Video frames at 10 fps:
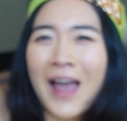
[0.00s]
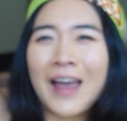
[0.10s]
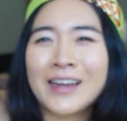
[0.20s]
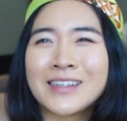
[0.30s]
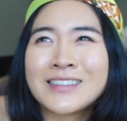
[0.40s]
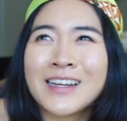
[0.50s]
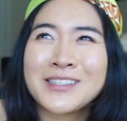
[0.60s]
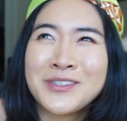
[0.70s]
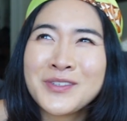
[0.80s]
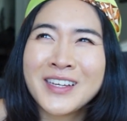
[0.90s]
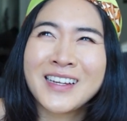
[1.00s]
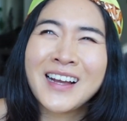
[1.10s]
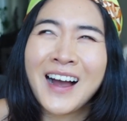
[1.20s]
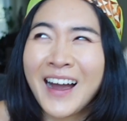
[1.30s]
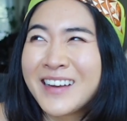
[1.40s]
and as you can
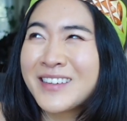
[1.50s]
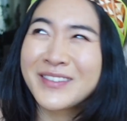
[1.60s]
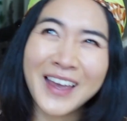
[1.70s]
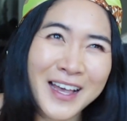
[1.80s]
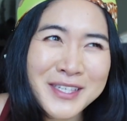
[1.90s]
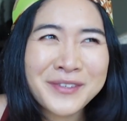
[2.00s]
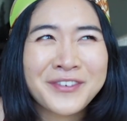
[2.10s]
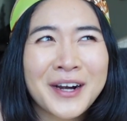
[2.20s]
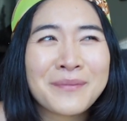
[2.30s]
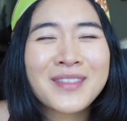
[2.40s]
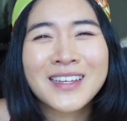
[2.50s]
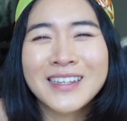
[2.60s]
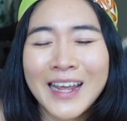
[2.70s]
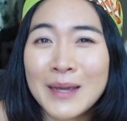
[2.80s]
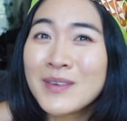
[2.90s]
kind of guess from the
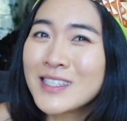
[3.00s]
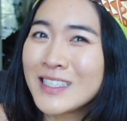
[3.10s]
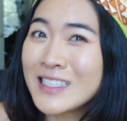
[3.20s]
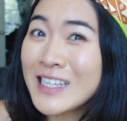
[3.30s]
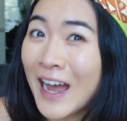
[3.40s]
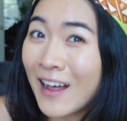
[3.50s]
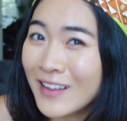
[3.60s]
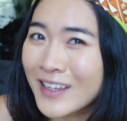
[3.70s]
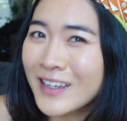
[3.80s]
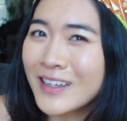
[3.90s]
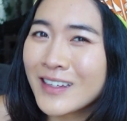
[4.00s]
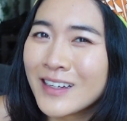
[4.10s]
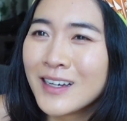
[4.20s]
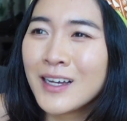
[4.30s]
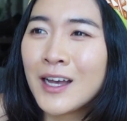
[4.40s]
name, it's an
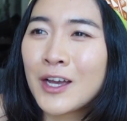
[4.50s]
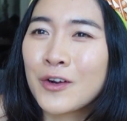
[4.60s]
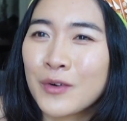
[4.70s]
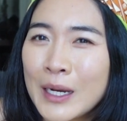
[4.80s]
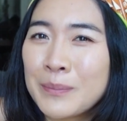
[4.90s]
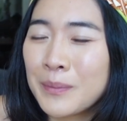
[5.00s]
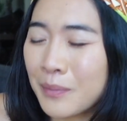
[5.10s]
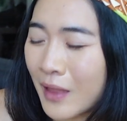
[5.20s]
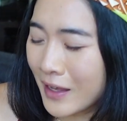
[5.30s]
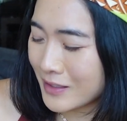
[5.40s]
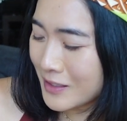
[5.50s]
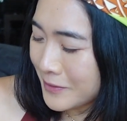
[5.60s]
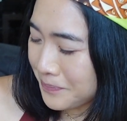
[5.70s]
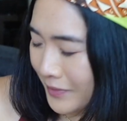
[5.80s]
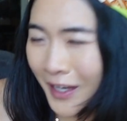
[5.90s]
Italian grape blend.
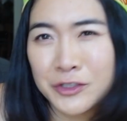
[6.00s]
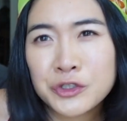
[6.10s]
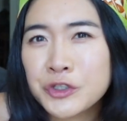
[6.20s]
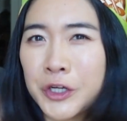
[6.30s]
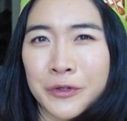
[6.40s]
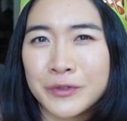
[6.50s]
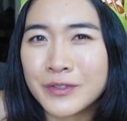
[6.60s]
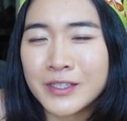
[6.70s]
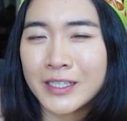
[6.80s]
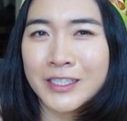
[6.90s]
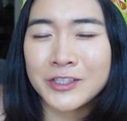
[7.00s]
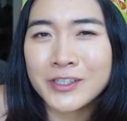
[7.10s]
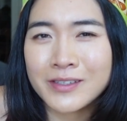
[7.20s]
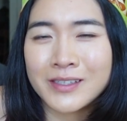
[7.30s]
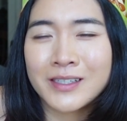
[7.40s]
Andrew Jones, he
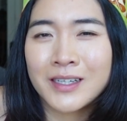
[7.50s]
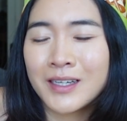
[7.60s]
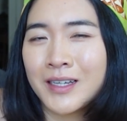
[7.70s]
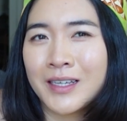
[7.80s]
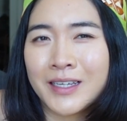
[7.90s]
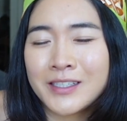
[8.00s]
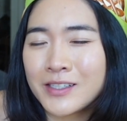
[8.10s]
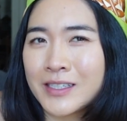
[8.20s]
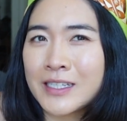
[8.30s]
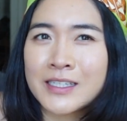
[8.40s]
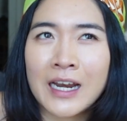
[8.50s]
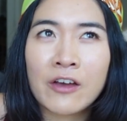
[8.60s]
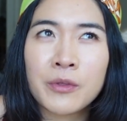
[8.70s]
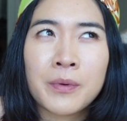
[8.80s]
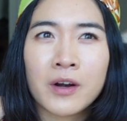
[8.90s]
just hits it out
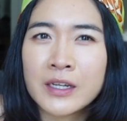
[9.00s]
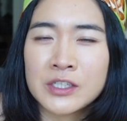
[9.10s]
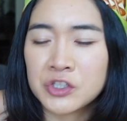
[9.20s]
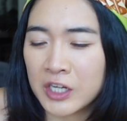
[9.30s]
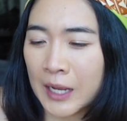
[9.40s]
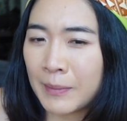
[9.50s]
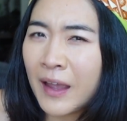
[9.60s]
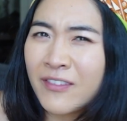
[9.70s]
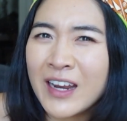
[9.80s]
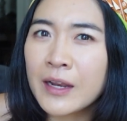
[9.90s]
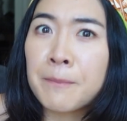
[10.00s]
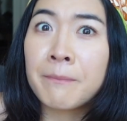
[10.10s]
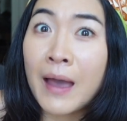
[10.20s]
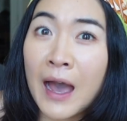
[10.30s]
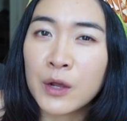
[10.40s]
of the park each time. I haven't had a
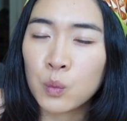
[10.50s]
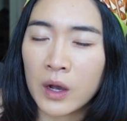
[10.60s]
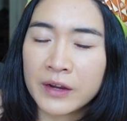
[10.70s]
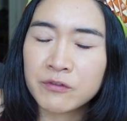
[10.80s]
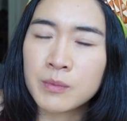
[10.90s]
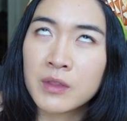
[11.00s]
bad wine from